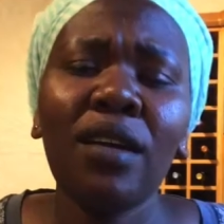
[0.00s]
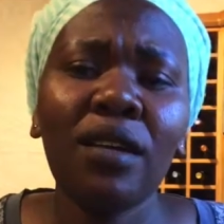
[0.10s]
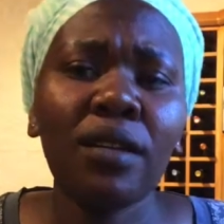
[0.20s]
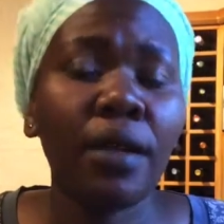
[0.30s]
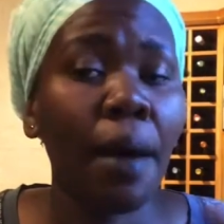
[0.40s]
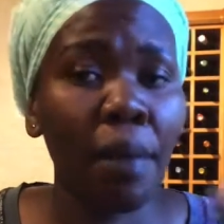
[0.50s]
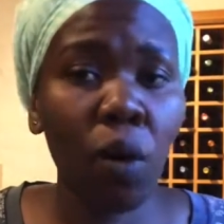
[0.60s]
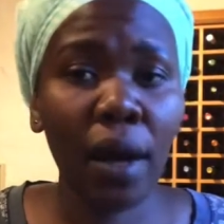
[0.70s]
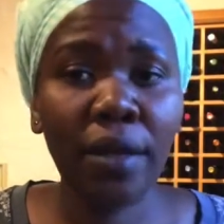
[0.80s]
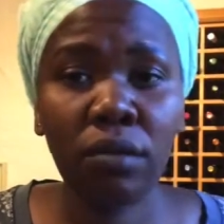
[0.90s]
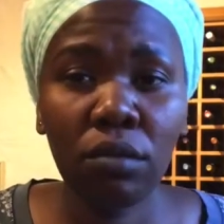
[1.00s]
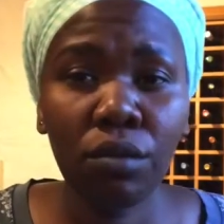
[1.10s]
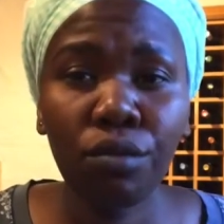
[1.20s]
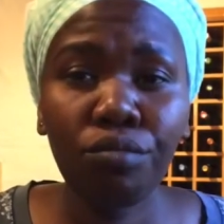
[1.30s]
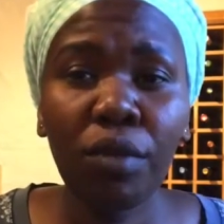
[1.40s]
number 1
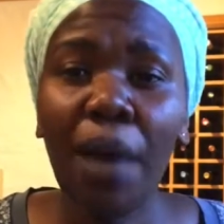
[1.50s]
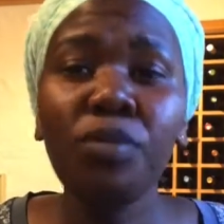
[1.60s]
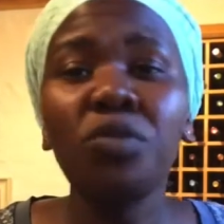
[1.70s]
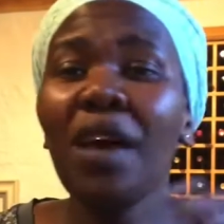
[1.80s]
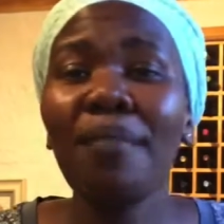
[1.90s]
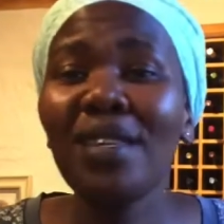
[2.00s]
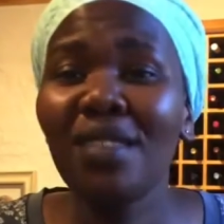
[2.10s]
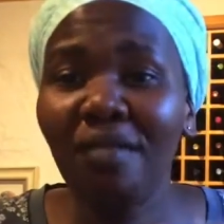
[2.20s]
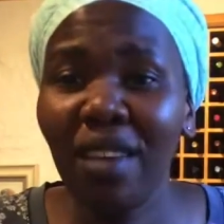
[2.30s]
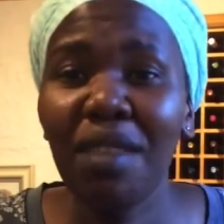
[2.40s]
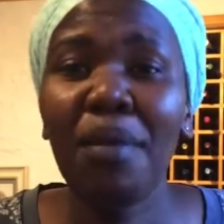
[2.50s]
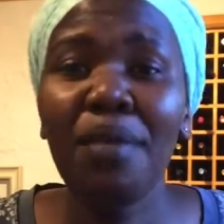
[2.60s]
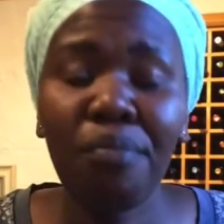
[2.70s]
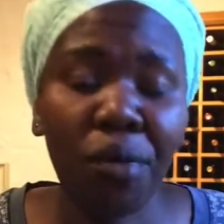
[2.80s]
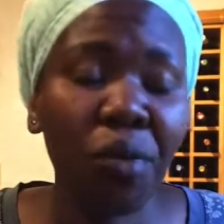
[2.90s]
up to number 7
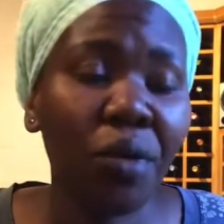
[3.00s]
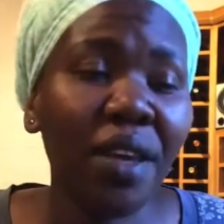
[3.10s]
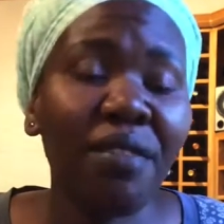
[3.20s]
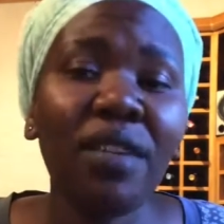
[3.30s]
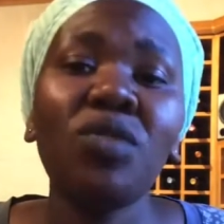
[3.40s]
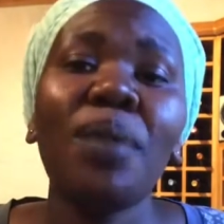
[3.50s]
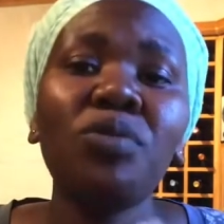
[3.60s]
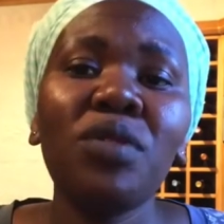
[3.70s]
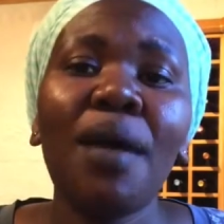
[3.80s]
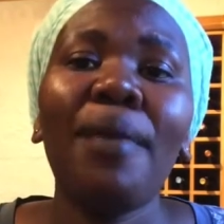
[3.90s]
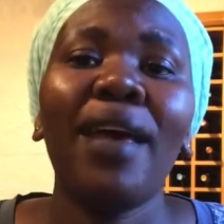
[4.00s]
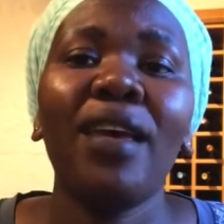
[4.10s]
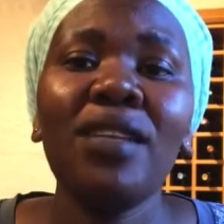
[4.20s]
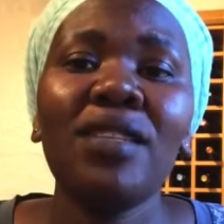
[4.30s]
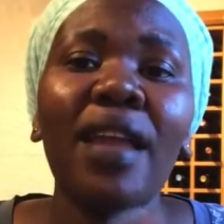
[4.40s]
maybe, or even up to number
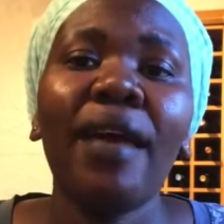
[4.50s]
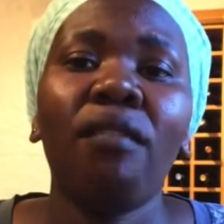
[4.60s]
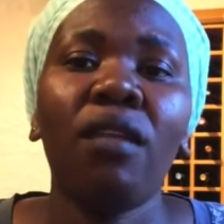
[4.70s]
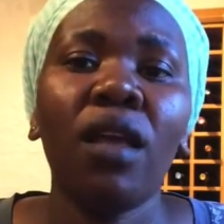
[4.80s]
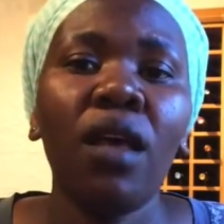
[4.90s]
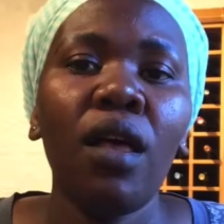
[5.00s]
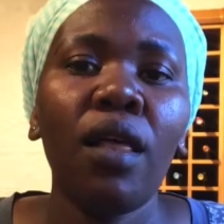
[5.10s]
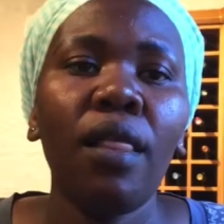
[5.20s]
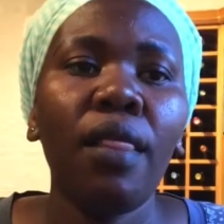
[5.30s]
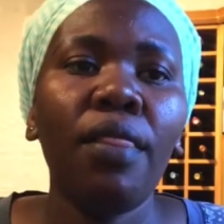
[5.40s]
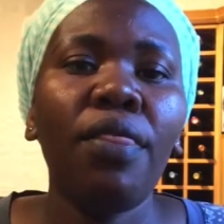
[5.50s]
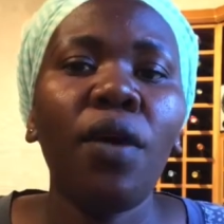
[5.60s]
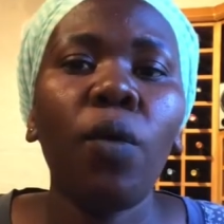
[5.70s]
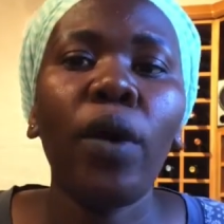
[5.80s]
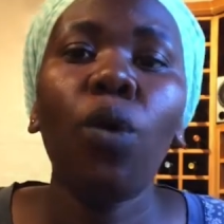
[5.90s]
8, 9.
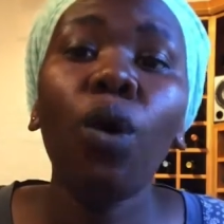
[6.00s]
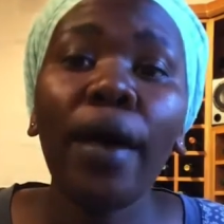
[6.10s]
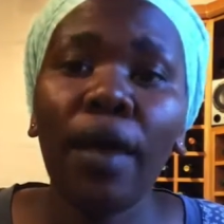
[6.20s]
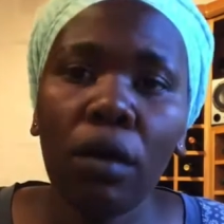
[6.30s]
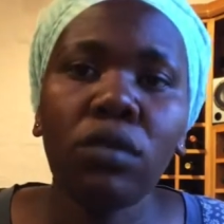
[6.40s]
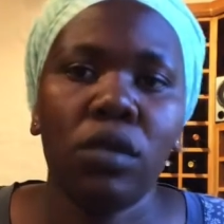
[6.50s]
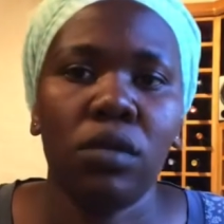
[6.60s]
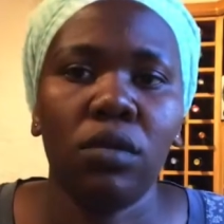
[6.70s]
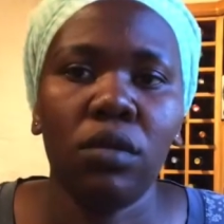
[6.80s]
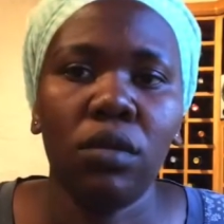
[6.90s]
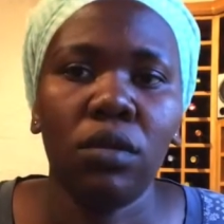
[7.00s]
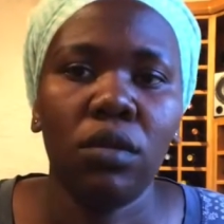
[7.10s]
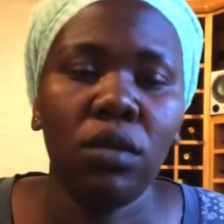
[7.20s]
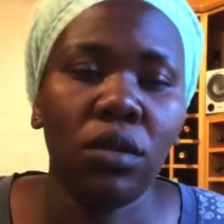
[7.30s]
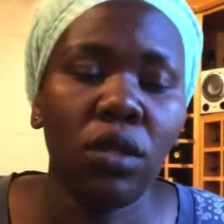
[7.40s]
They were all girls.
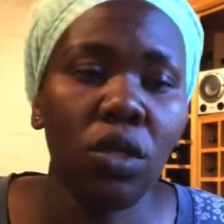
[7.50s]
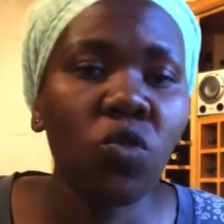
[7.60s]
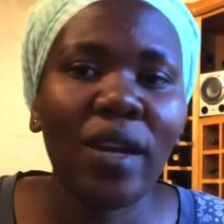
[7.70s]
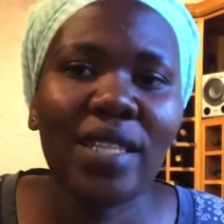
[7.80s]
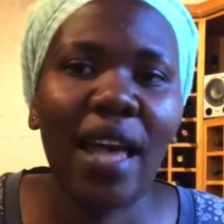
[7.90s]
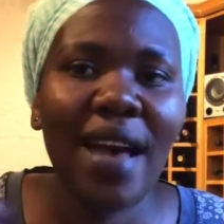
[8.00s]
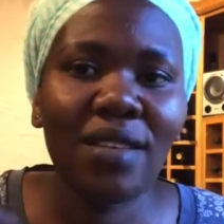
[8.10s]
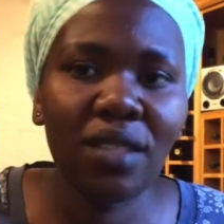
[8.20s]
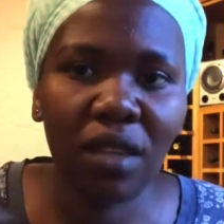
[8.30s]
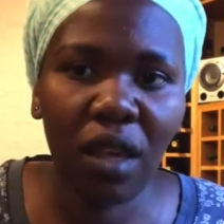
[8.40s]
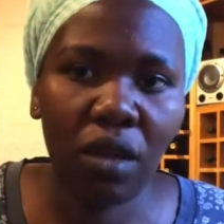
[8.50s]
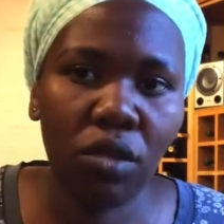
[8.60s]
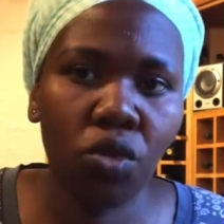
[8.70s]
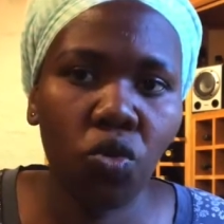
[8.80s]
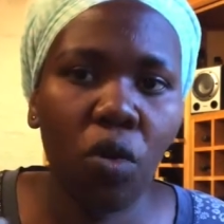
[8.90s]
It was us
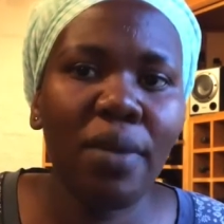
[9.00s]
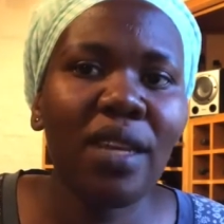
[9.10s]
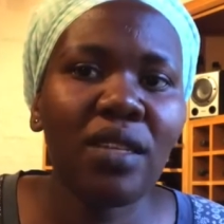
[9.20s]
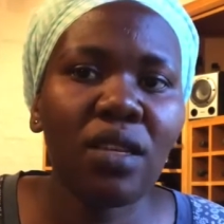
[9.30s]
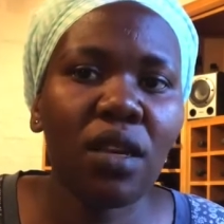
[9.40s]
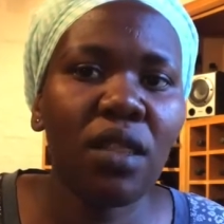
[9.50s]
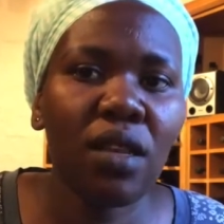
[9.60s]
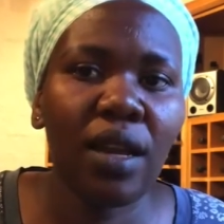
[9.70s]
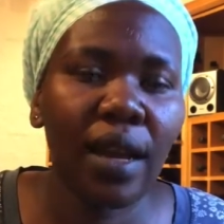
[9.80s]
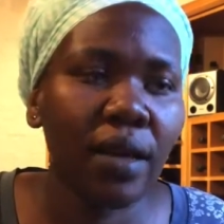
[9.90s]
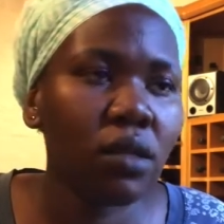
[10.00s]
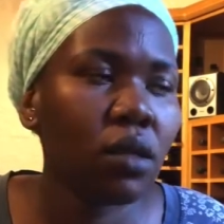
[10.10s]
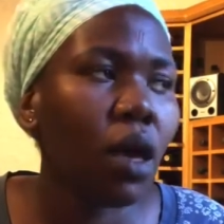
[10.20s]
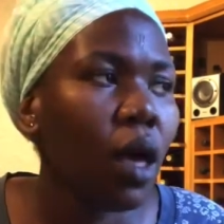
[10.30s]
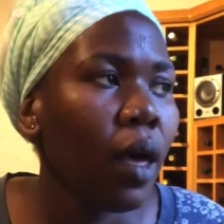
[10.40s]
girls dominating in the class,
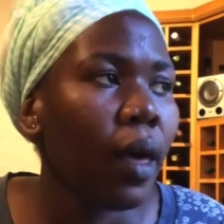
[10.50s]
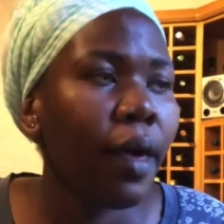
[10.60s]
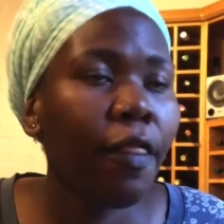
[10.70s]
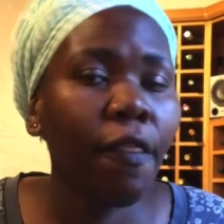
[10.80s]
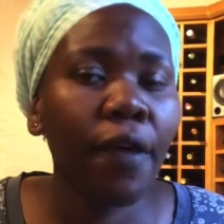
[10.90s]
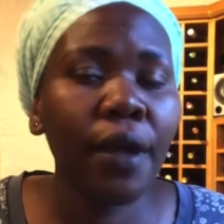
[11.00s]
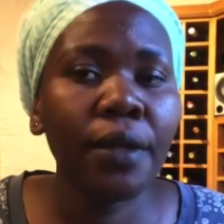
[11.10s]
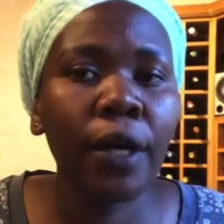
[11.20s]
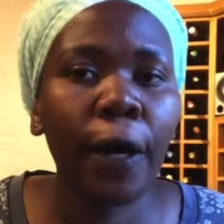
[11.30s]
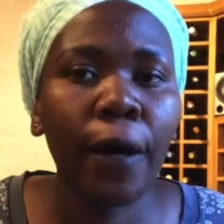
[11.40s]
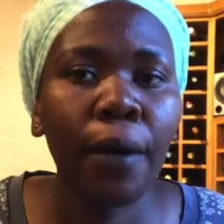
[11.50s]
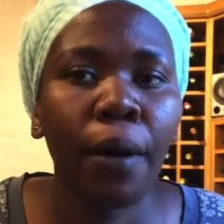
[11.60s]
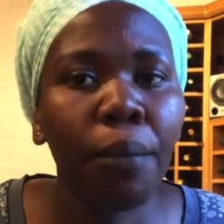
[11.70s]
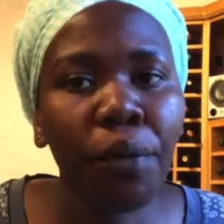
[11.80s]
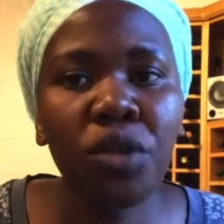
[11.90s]
and then
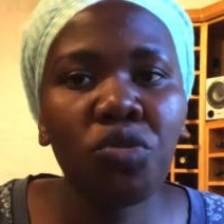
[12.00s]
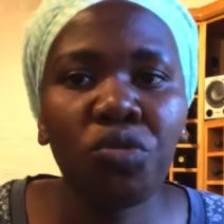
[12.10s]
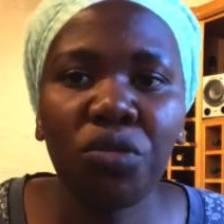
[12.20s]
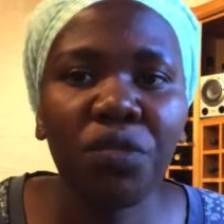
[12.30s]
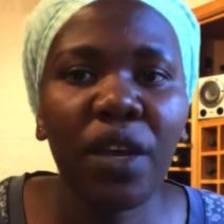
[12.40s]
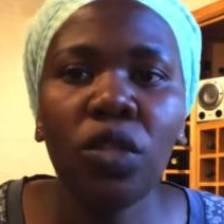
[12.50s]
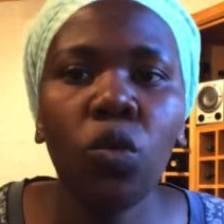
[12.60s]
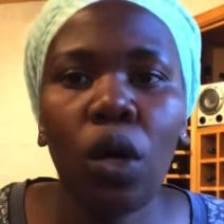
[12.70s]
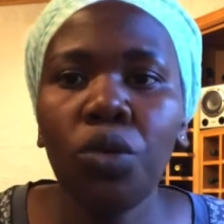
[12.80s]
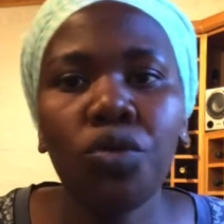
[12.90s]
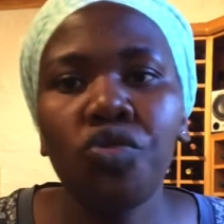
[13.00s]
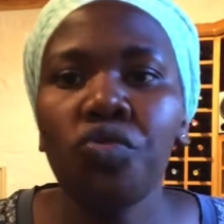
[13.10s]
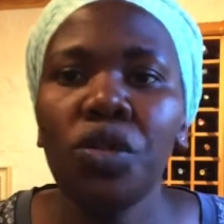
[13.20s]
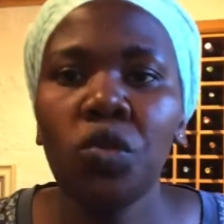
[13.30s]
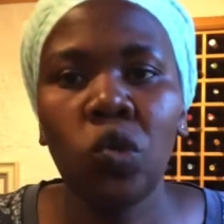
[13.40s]
boys we could find 1 or
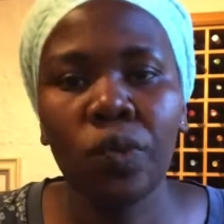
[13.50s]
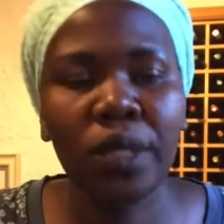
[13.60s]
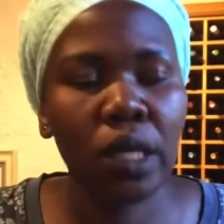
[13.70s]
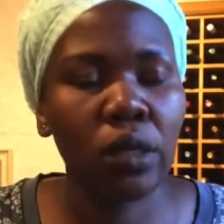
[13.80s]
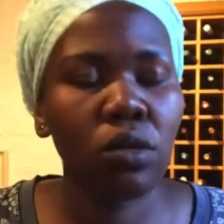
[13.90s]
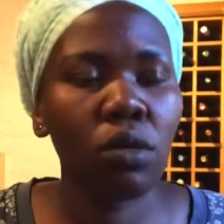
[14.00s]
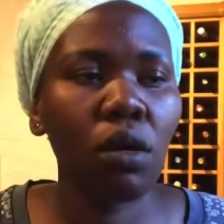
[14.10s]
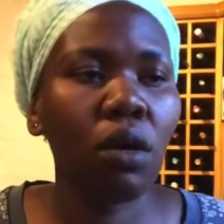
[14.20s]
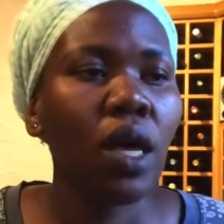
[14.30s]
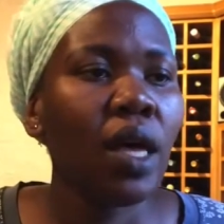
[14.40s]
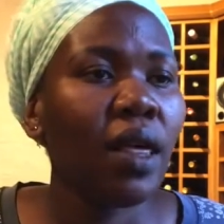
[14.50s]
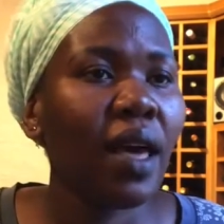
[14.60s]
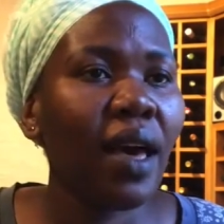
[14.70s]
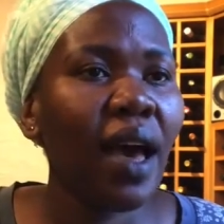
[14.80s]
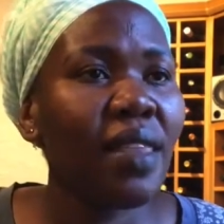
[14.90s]
2 in top 10. So
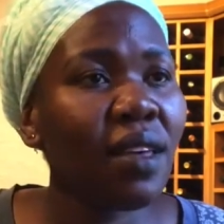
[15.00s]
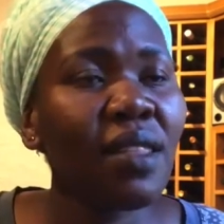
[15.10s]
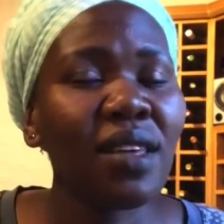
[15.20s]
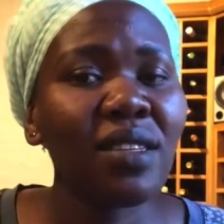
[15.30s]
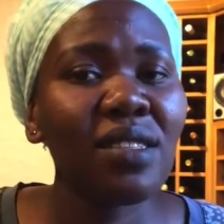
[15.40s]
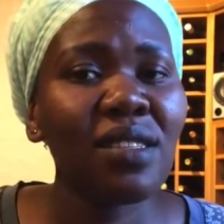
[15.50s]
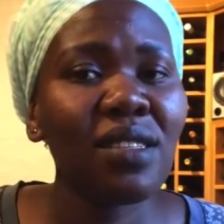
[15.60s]
I think that's